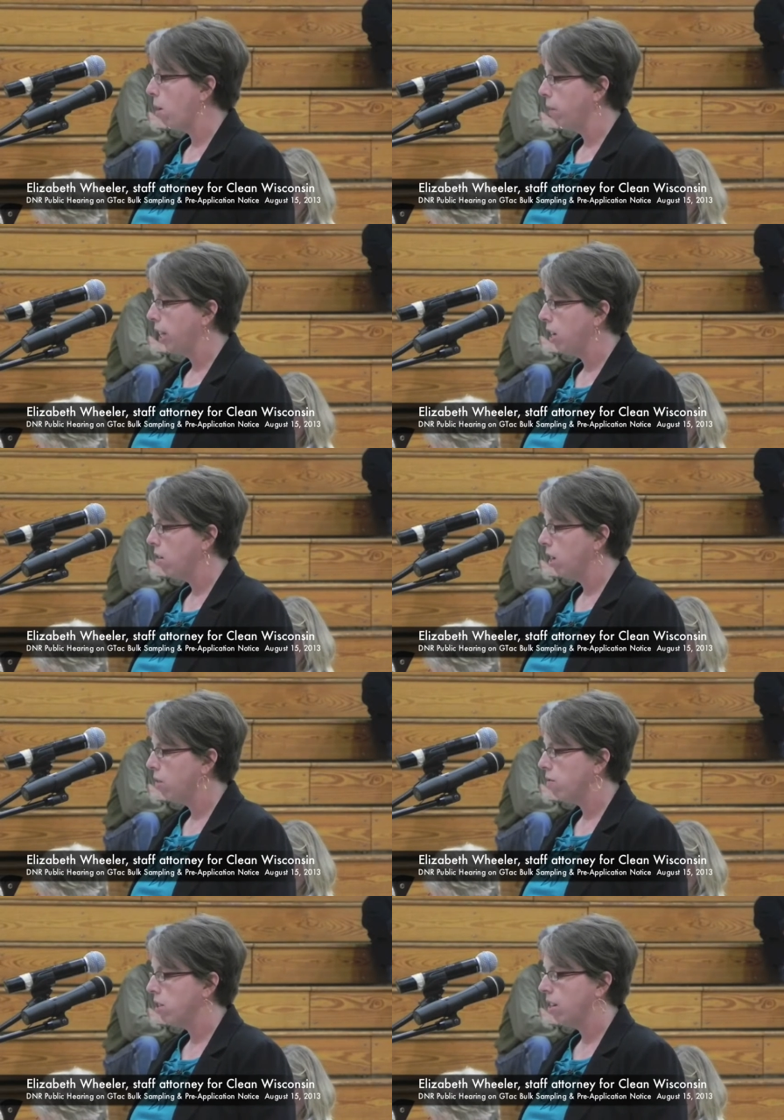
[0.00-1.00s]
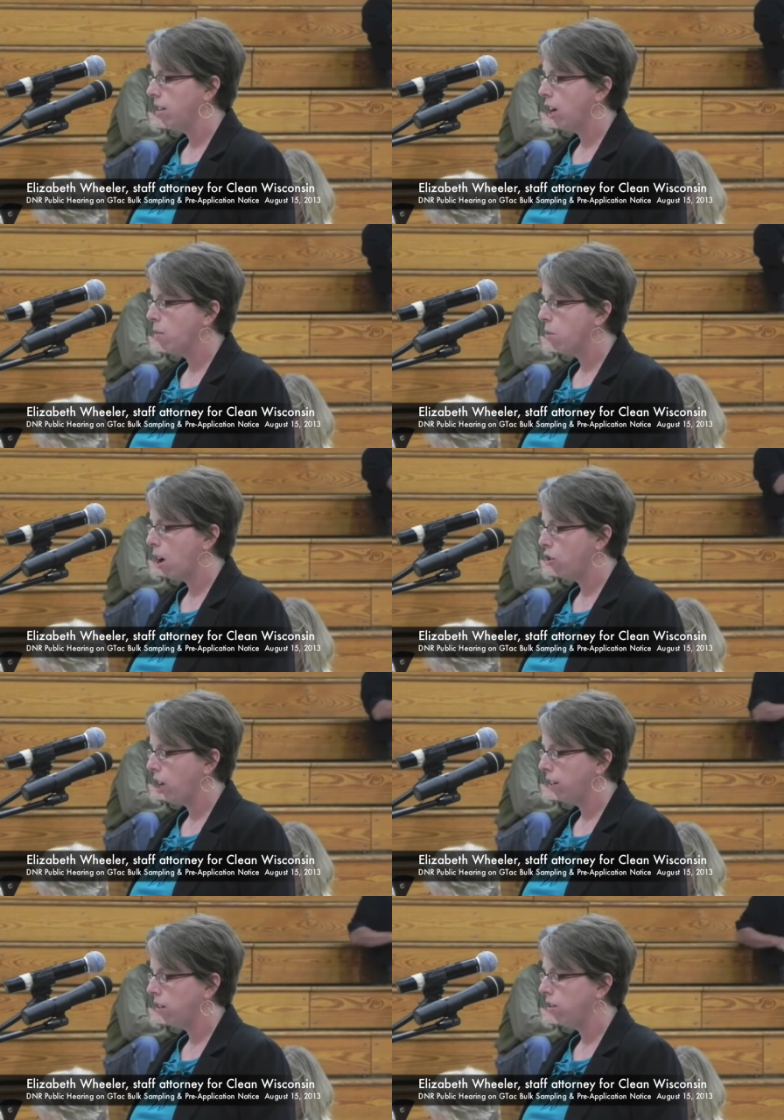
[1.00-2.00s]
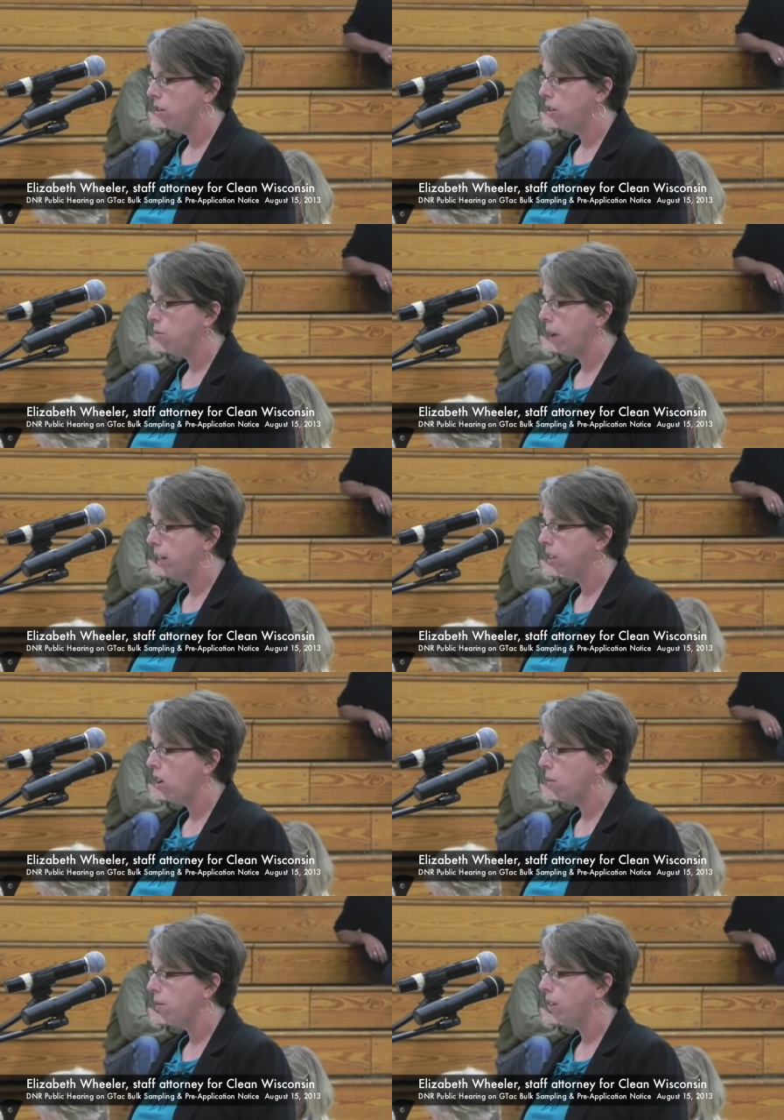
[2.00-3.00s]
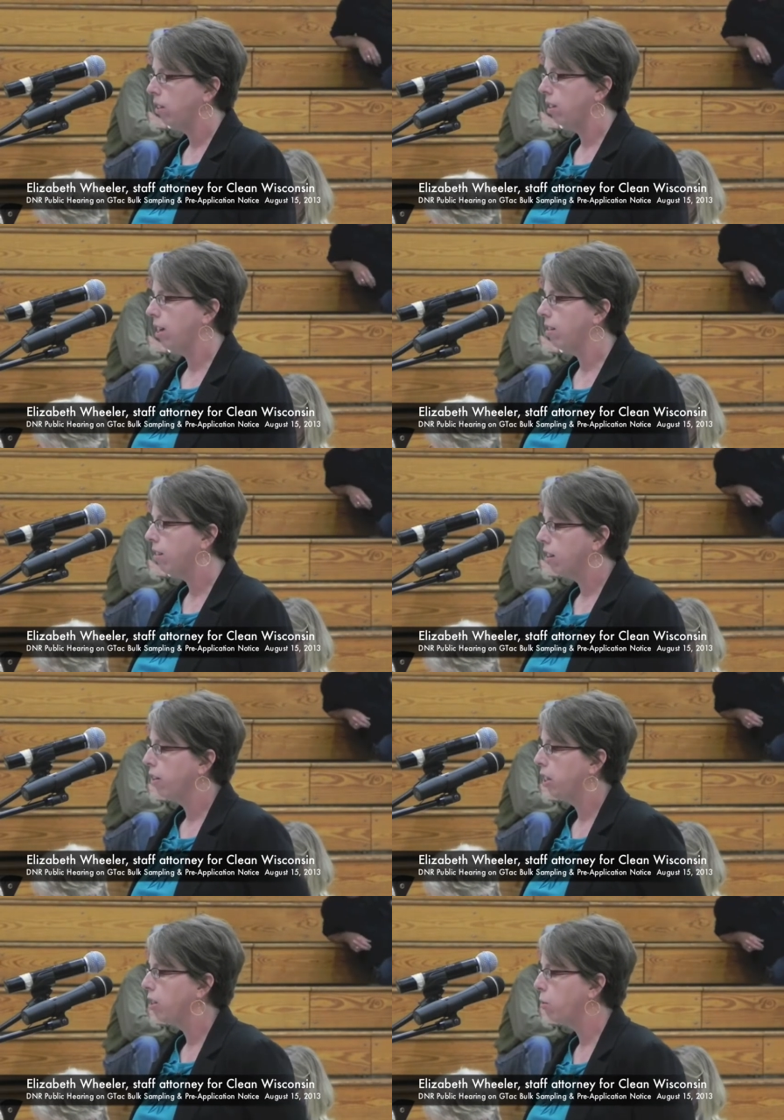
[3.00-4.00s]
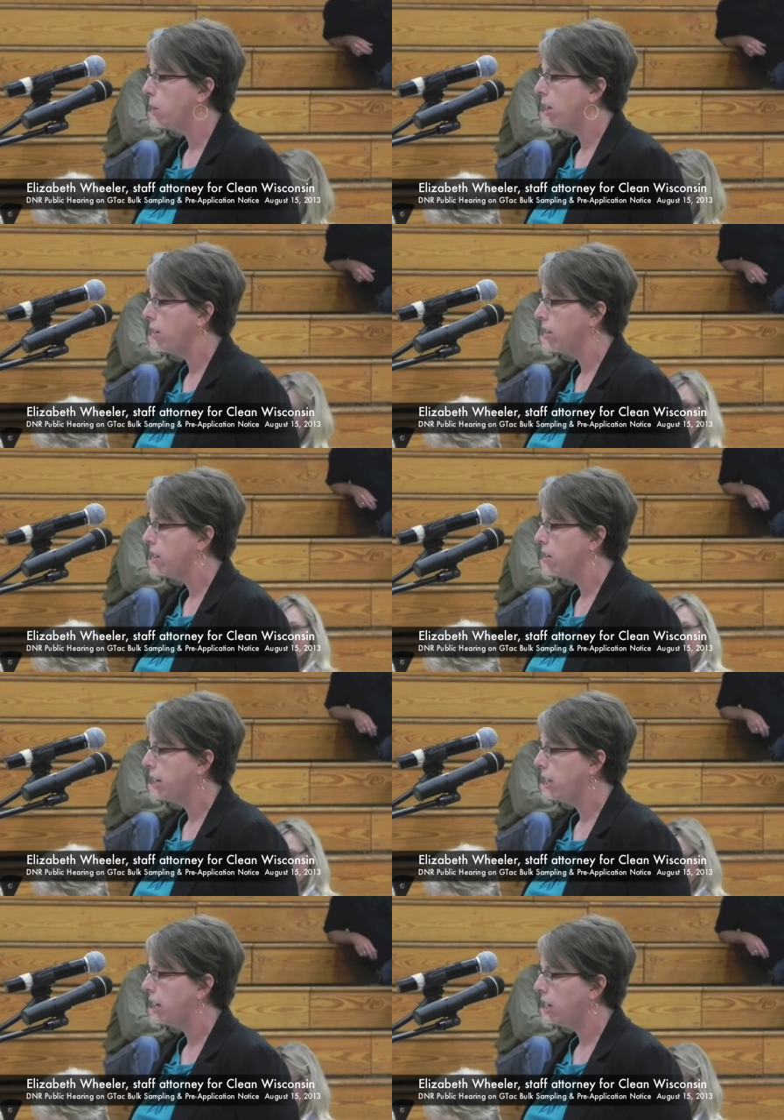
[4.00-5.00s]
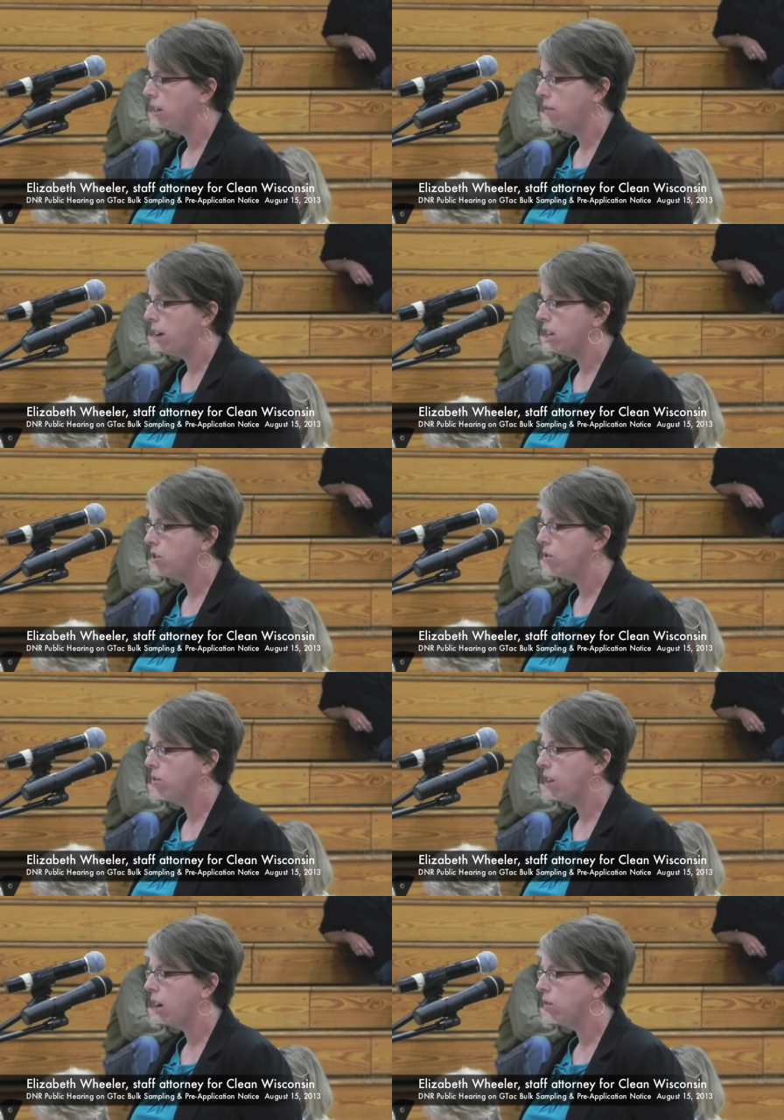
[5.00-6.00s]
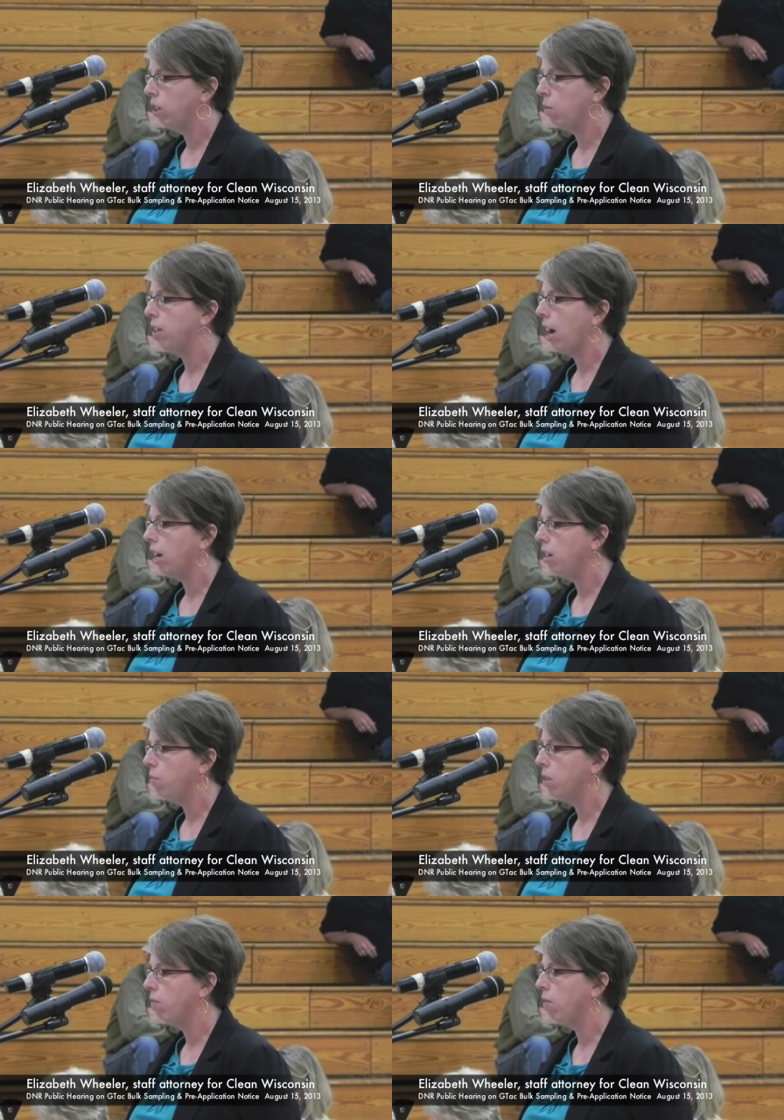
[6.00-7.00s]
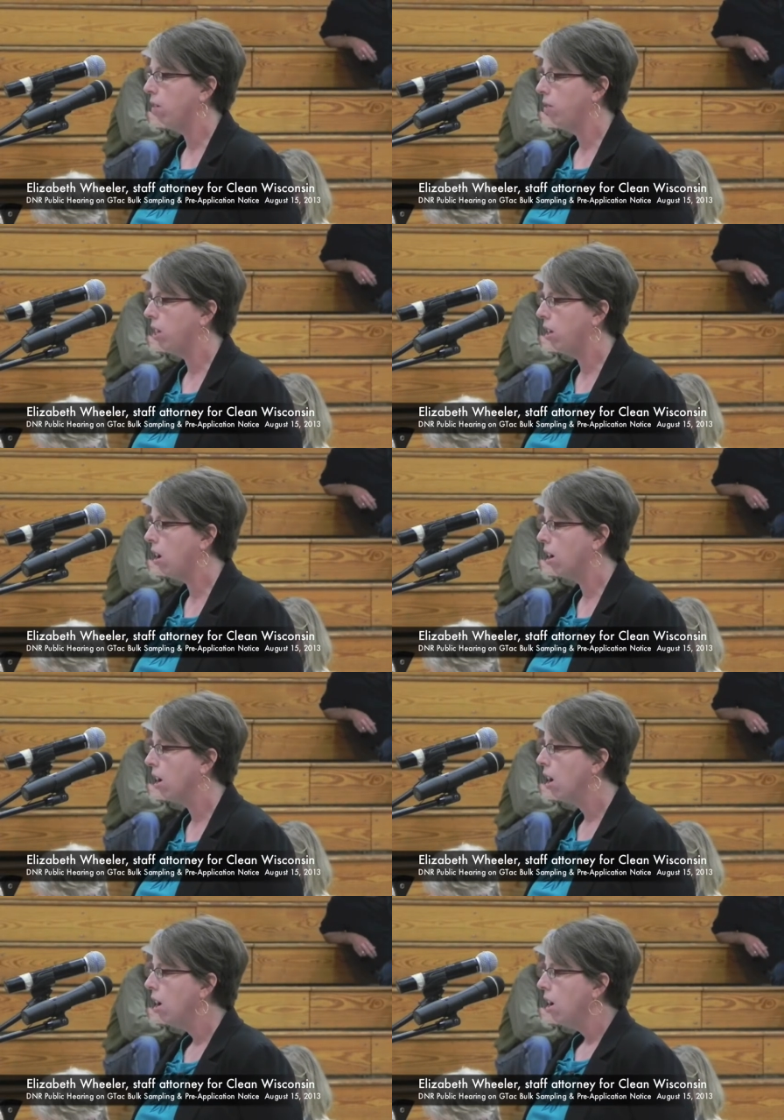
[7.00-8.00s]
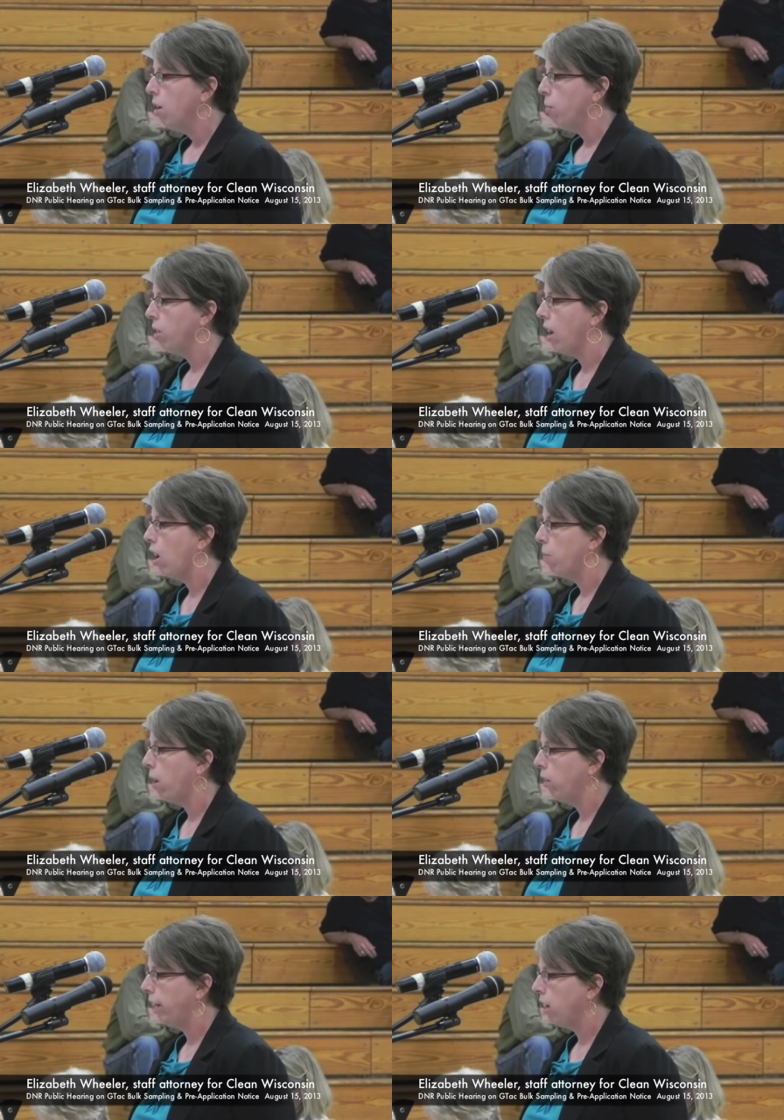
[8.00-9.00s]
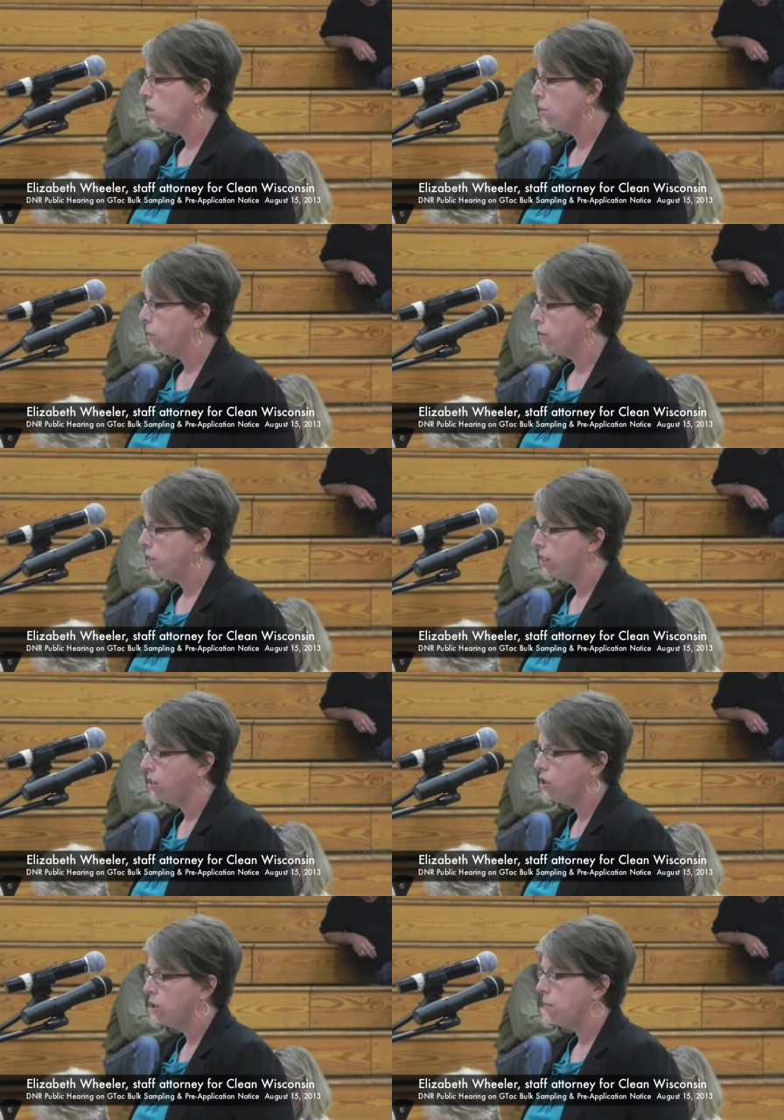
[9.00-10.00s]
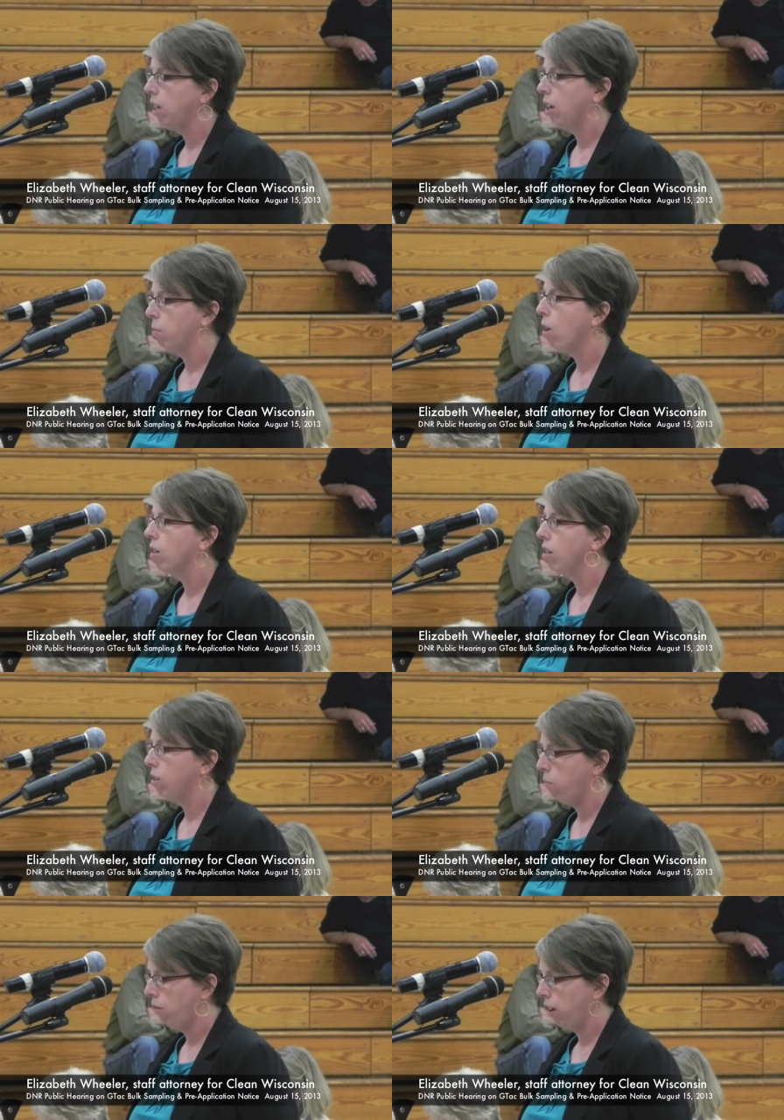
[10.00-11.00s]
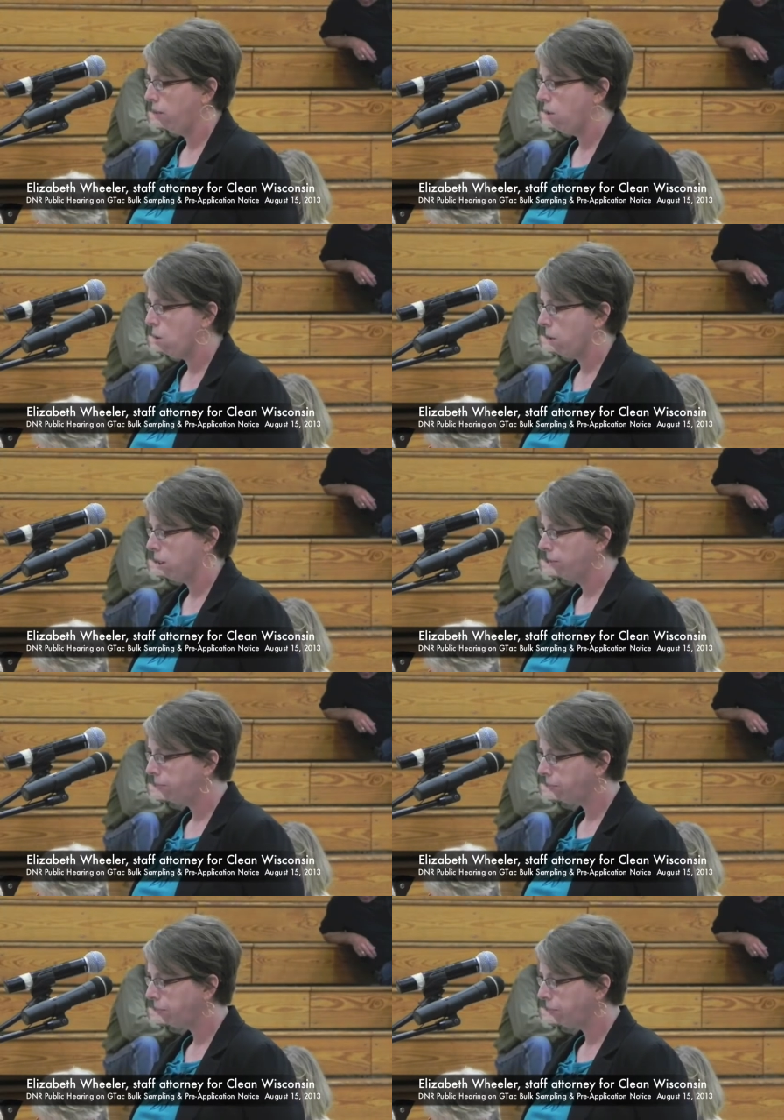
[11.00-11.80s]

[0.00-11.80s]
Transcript: public hearings for the entire project under the new mining law, we felt it necessary to speak at this hearing and identify issues not only with the items in front of DNR, but to help outline our hopes for the decision-making process moving forward.